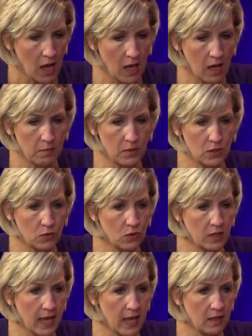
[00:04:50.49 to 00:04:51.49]
The
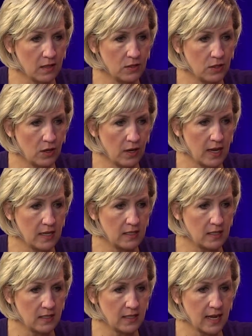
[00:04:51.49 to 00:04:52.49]
school calendar is
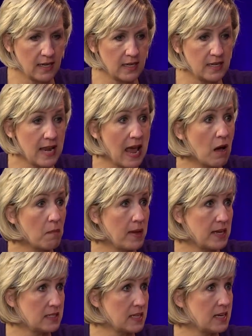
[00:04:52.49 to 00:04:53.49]
decided now
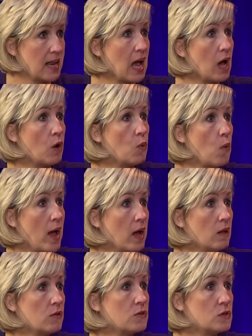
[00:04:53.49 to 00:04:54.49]
based on how
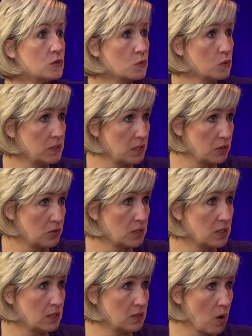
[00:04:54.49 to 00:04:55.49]
well the school
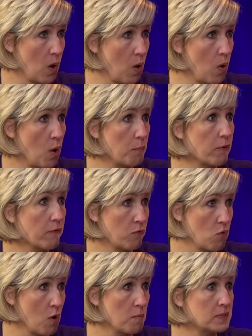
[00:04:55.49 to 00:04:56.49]
district as a whole
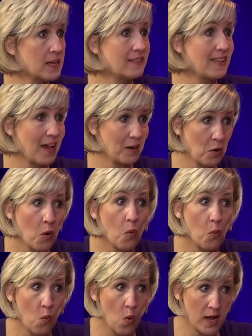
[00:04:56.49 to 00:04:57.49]
performs on that
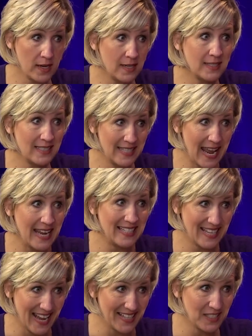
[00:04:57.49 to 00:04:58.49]
one-day
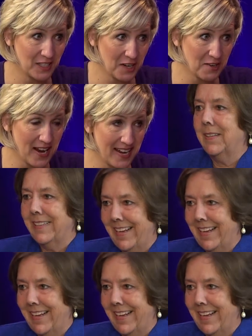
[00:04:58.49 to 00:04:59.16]
test, correct?